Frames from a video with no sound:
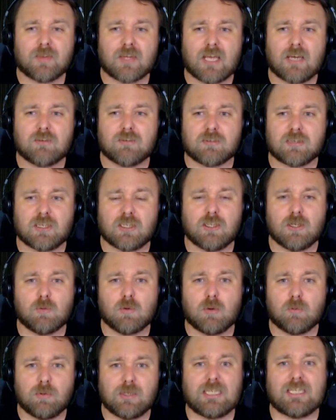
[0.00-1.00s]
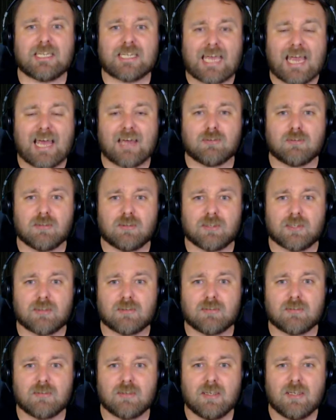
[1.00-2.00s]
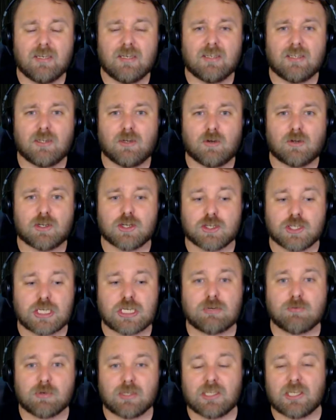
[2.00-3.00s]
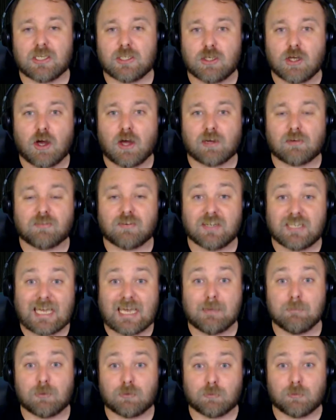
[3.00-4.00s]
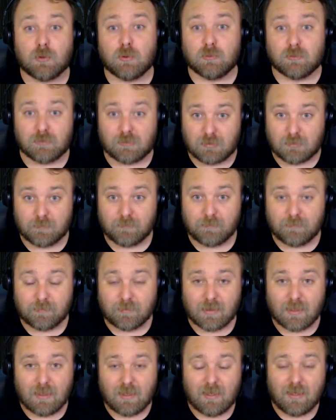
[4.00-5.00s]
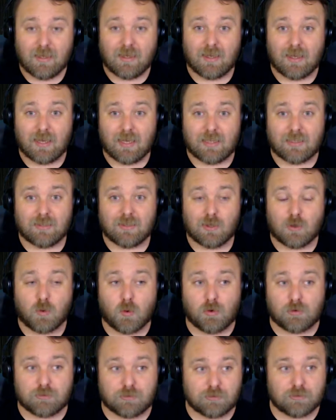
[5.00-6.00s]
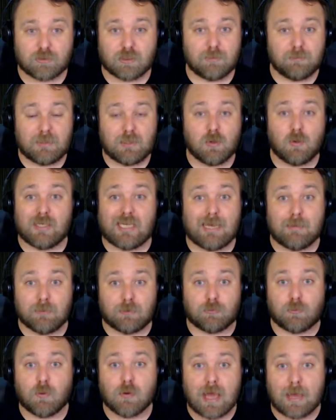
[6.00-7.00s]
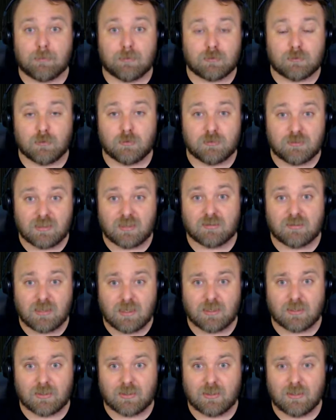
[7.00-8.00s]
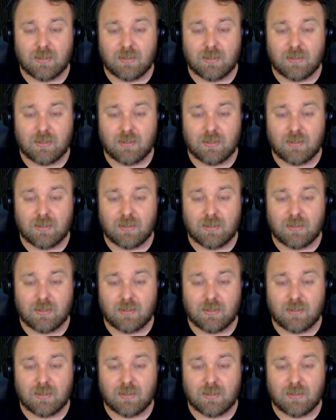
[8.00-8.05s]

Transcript: And she's like, you know what, we need to cancel this, you know, because she really had got it for Game of Thrones, and of course there's going to be no Game of Thrones episodes this year.